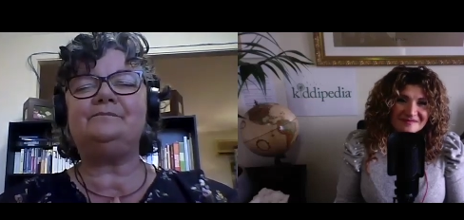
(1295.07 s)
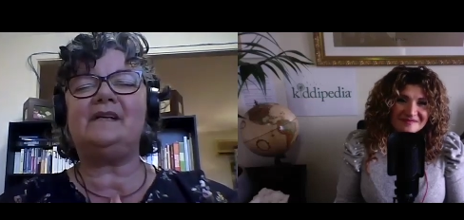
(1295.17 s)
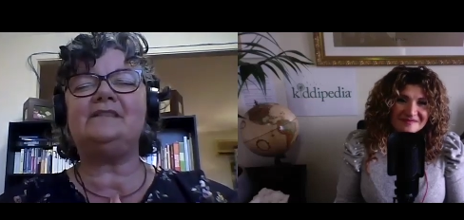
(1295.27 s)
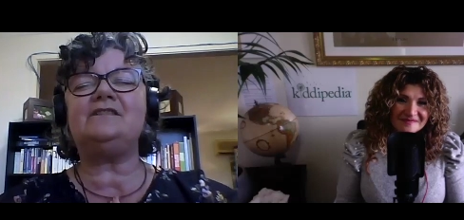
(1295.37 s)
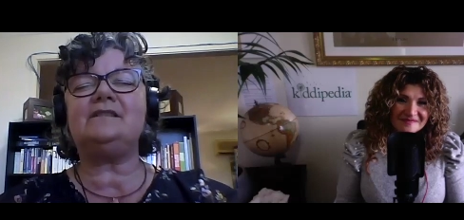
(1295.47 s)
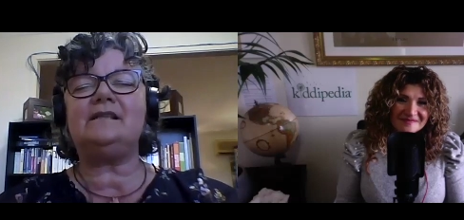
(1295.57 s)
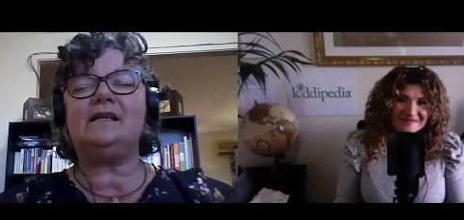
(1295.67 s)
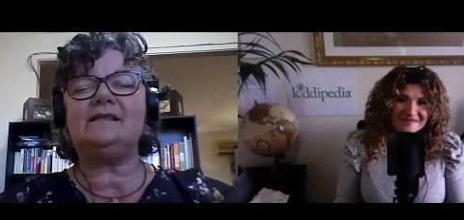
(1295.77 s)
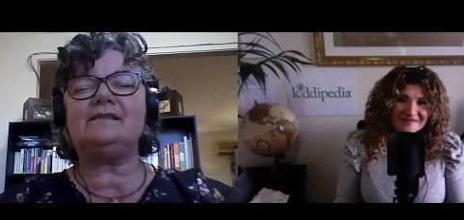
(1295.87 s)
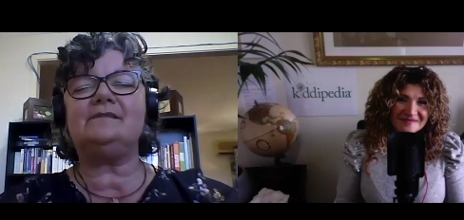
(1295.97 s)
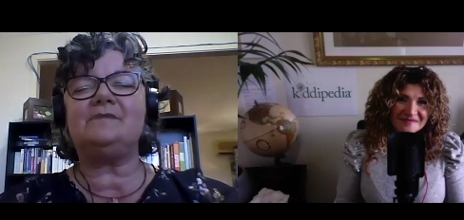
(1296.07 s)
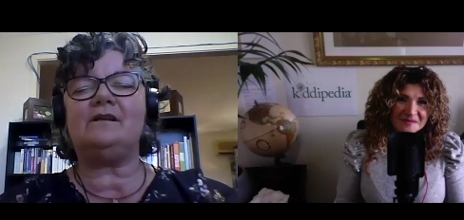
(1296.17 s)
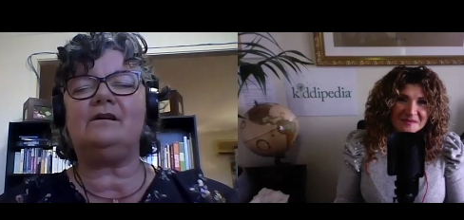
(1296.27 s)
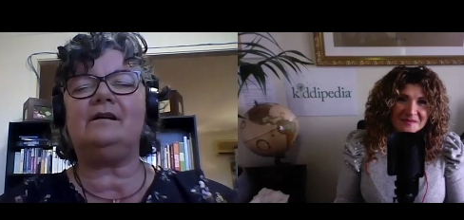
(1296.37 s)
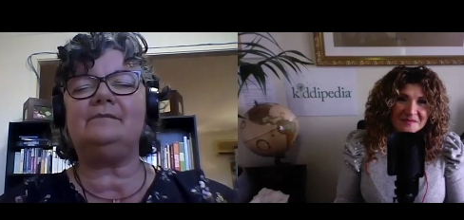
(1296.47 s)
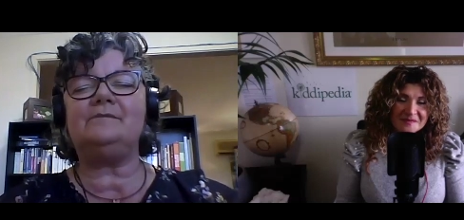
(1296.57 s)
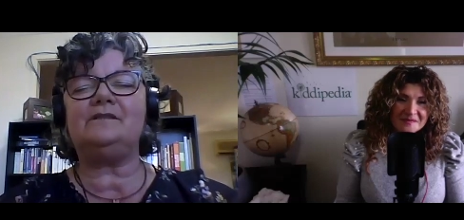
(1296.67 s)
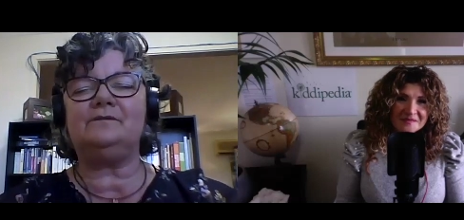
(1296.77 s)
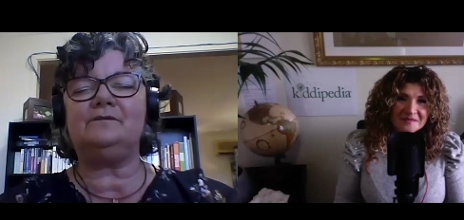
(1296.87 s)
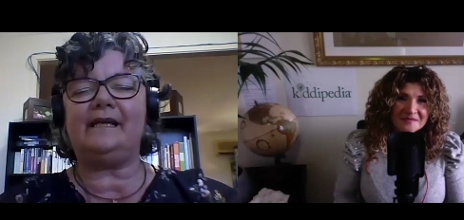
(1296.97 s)
Speaker 1: and just take some time to
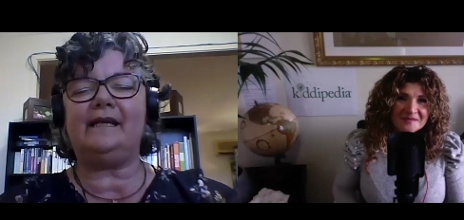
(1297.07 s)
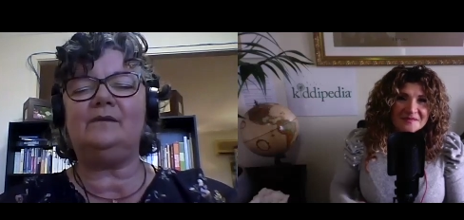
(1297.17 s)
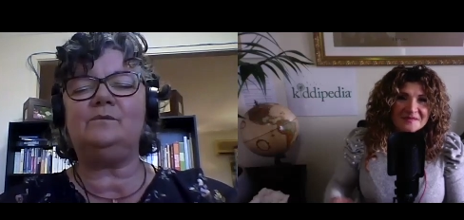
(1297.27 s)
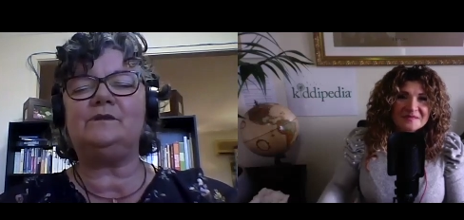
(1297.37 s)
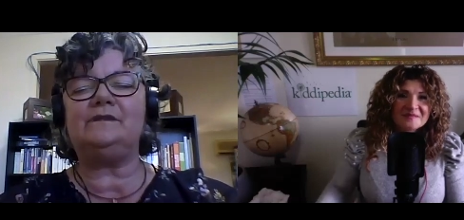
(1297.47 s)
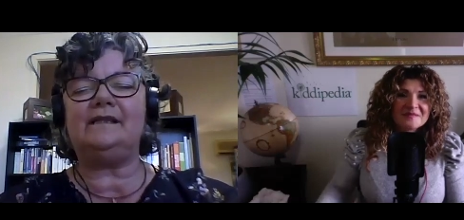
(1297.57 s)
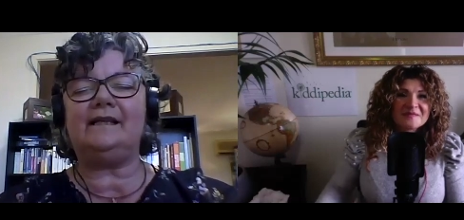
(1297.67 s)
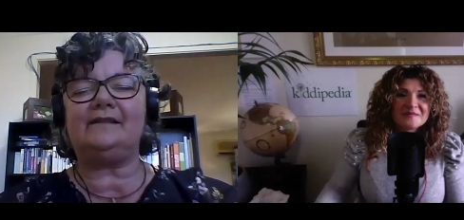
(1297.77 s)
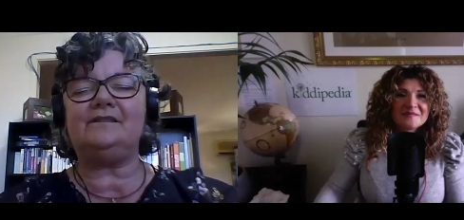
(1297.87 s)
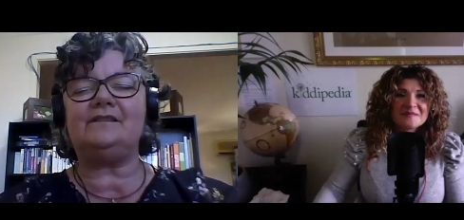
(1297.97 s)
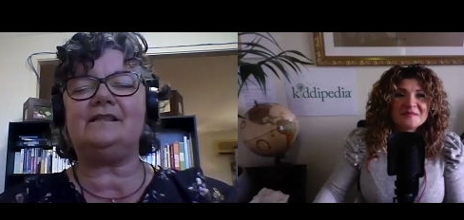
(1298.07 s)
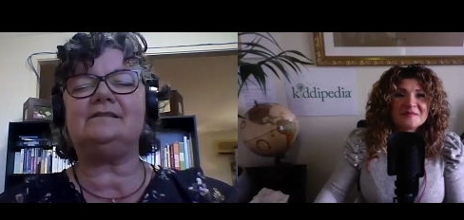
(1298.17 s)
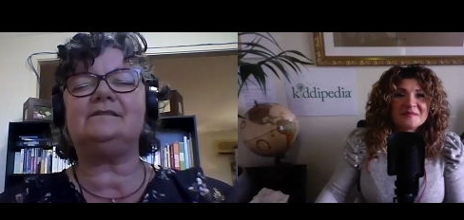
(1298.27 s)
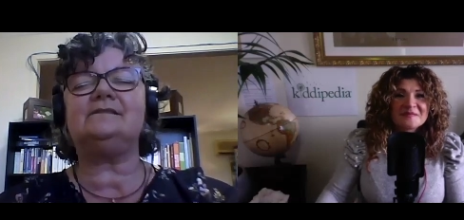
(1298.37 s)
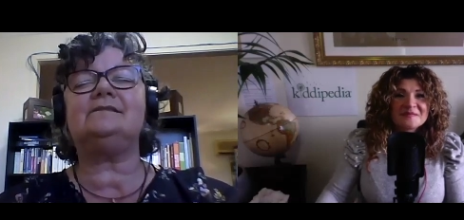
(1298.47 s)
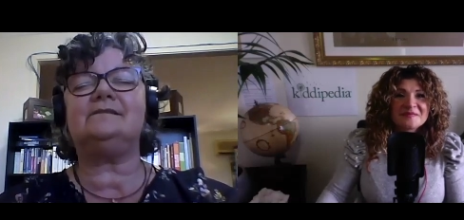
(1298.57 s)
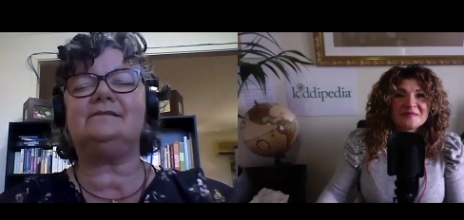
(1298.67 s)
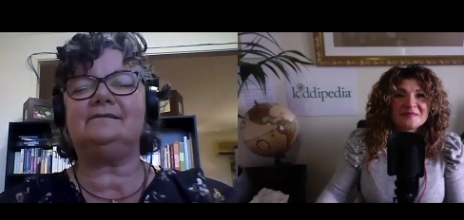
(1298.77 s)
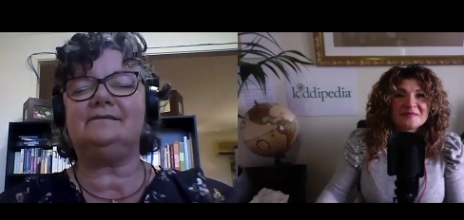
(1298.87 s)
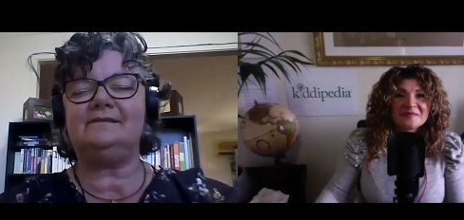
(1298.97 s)
look inward and just
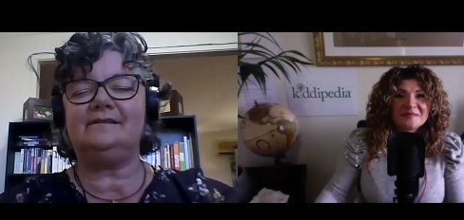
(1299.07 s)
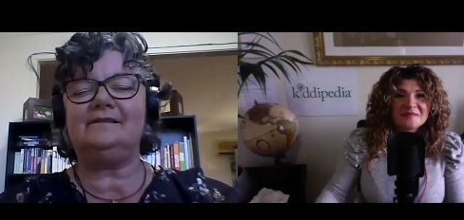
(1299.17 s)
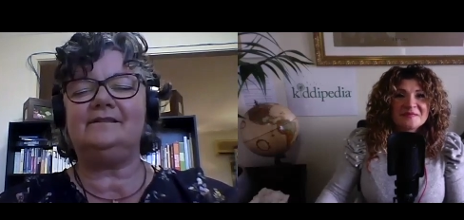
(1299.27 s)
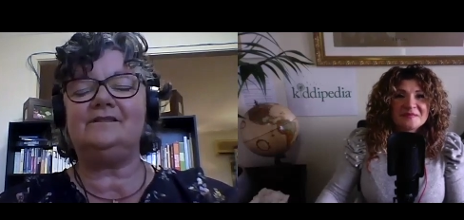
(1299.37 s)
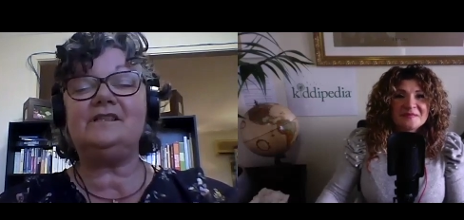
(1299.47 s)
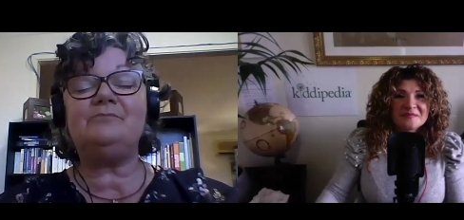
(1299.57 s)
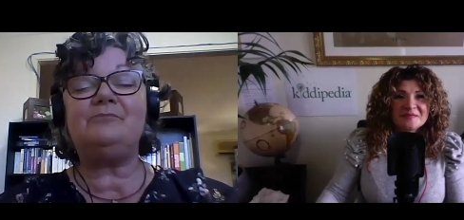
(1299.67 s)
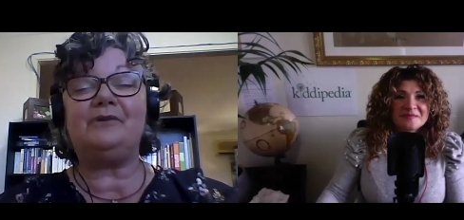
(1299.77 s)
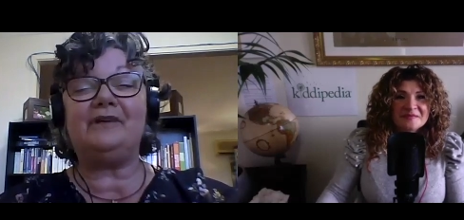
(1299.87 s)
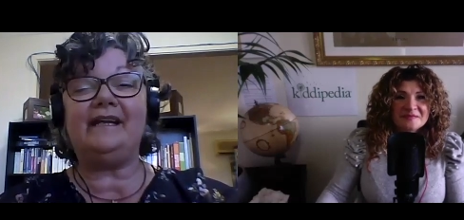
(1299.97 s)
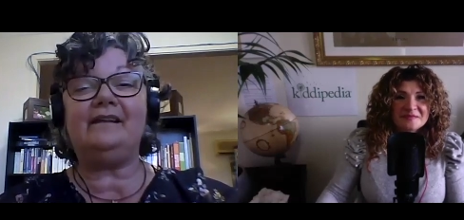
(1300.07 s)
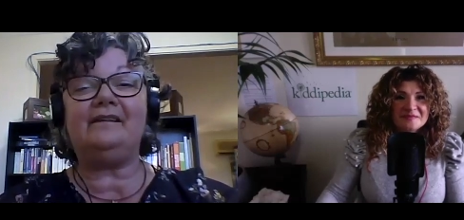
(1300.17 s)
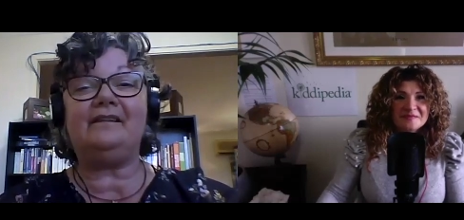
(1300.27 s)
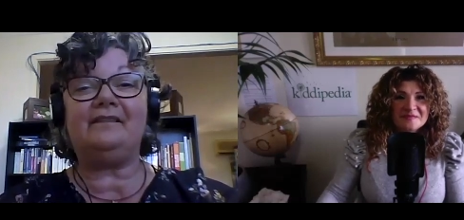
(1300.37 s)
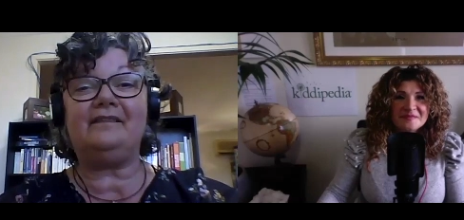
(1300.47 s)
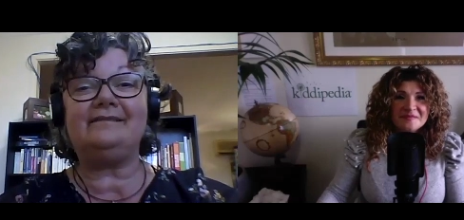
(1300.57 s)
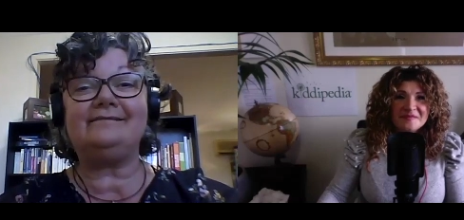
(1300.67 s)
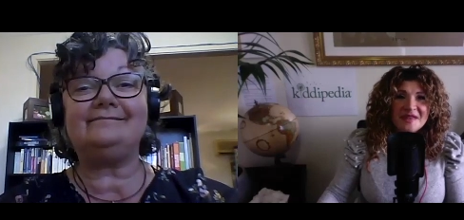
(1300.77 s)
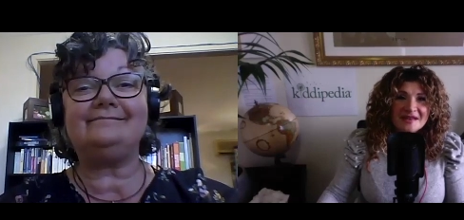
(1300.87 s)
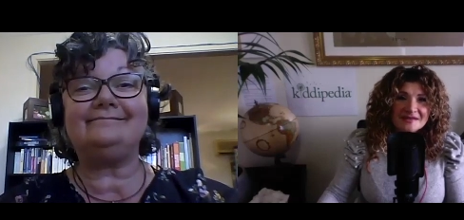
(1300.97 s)
just
Speaker 2: breathe.
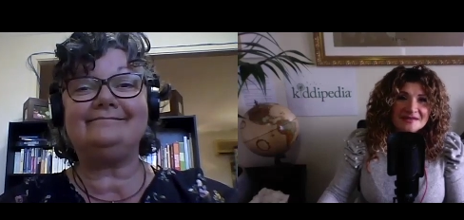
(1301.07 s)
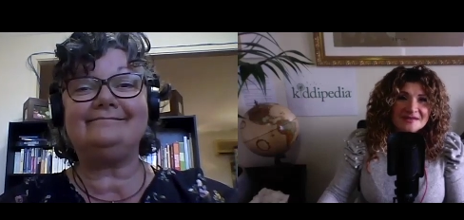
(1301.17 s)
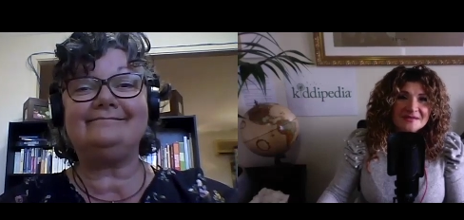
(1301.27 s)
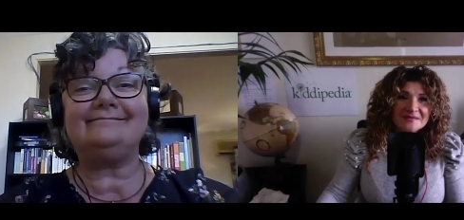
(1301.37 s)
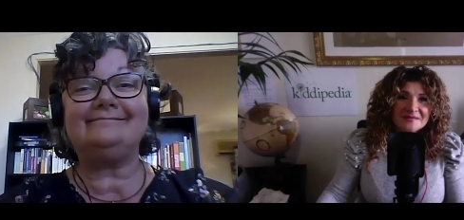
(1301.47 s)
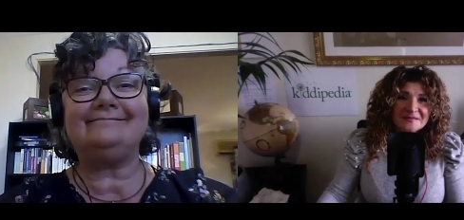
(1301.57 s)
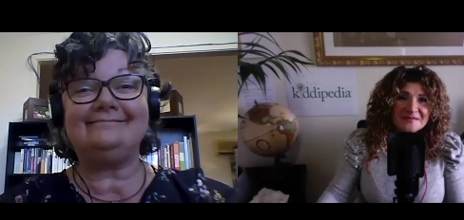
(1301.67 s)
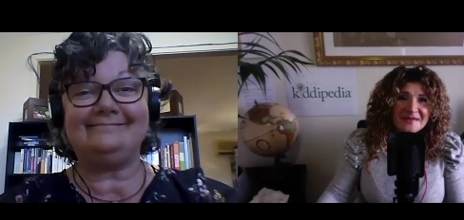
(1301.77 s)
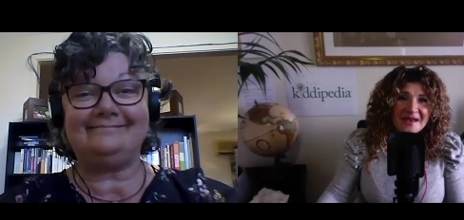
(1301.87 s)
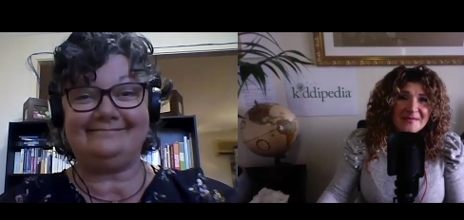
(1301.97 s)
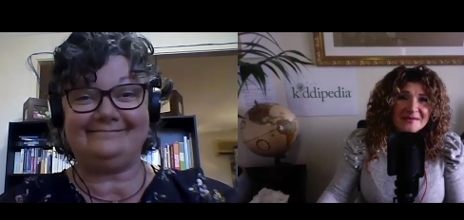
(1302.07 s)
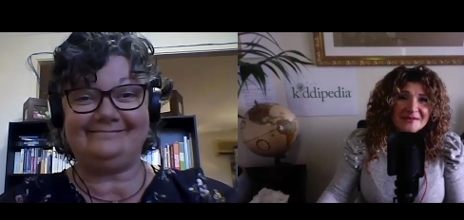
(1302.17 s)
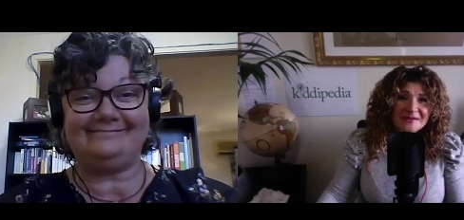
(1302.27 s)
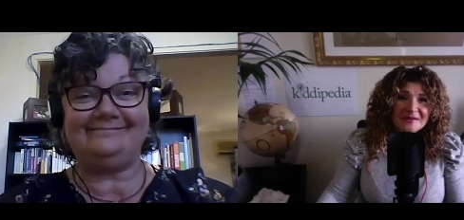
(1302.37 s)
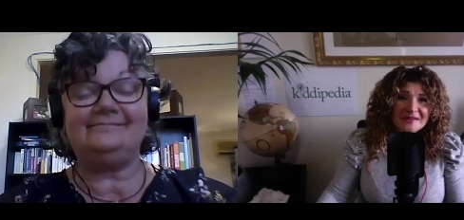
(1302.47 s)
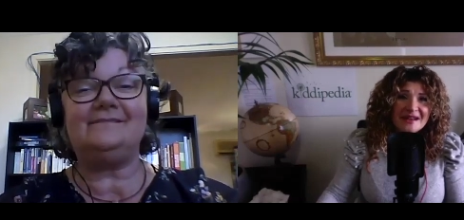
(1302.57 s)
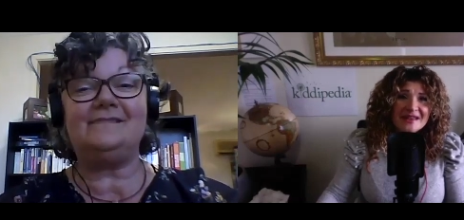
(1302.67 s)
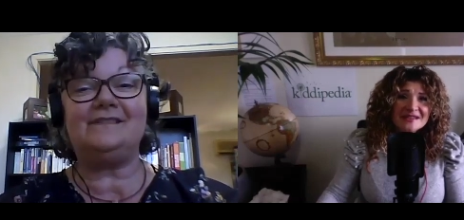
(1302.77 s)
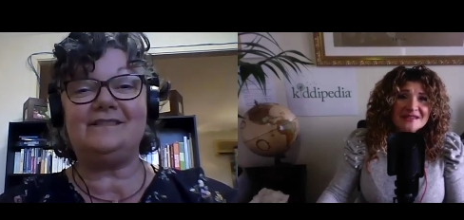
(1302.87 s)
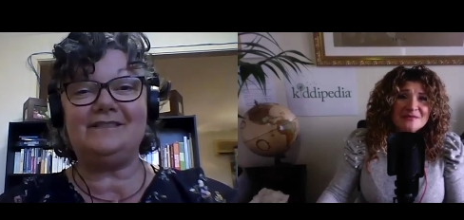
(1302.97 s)
Yes, absolutely. And I
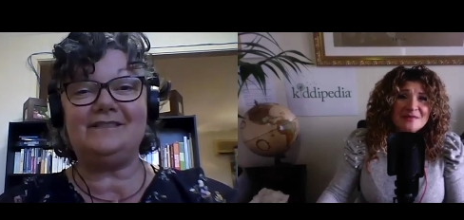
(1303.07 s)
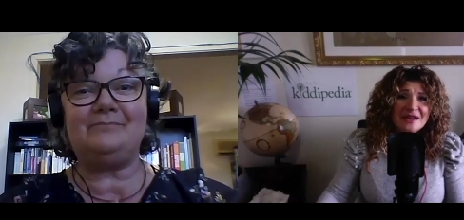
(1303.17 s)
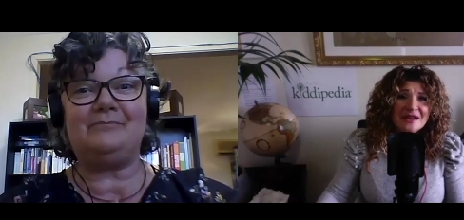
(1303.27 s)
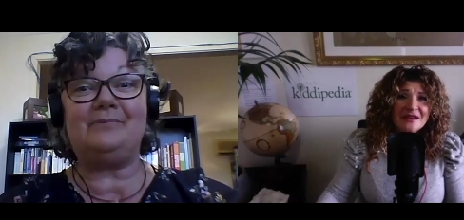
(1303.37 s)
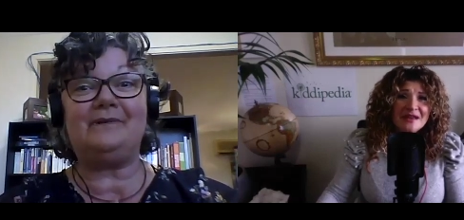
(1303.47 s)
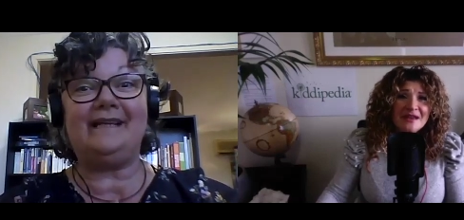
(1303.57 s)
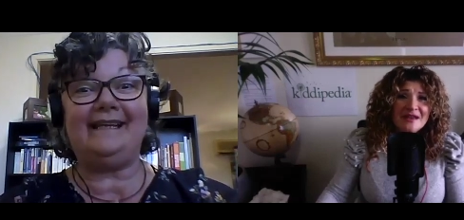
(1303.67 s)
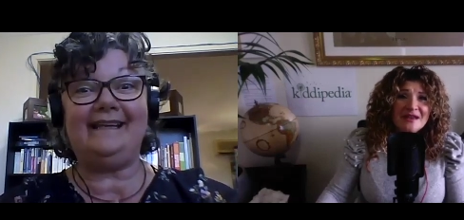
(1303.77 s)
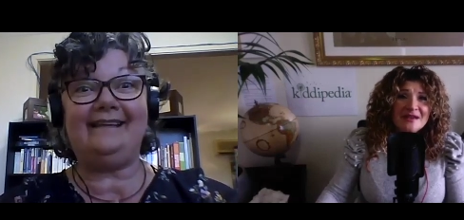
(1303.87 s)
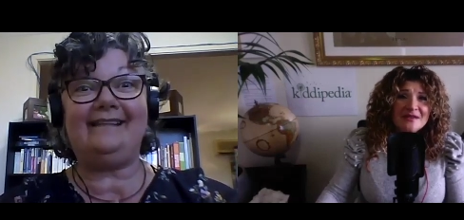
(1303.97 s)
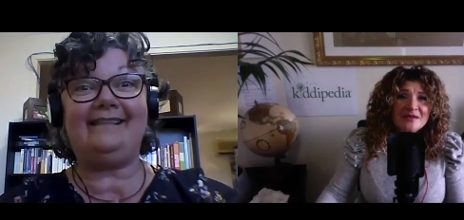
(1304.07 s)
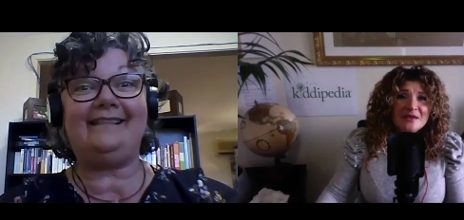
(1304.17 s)
guess just admitting breathe.